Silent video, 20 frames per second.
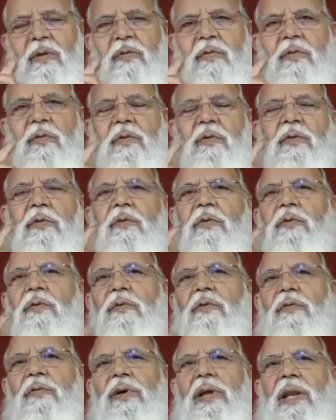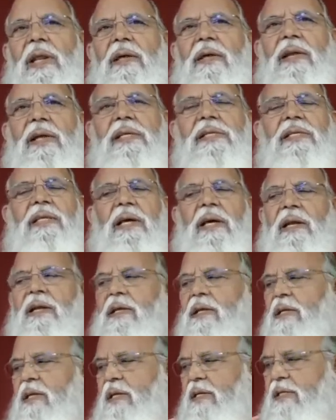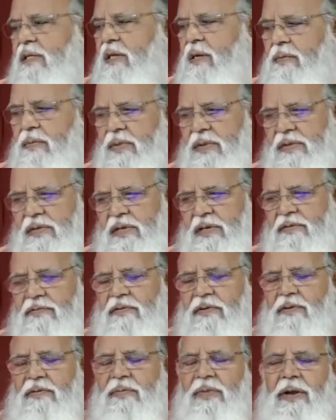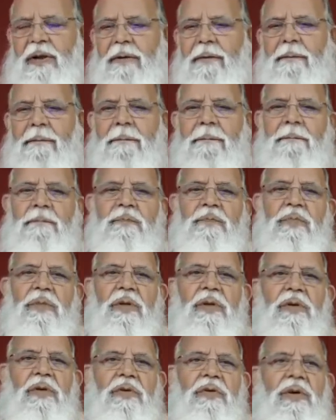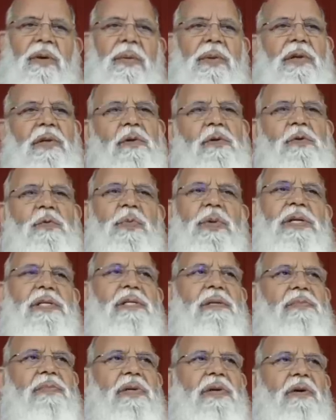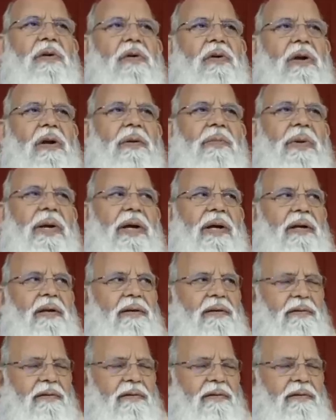So when I reached there, he has kept a seat for me. Swami, you speak something on Ramayana.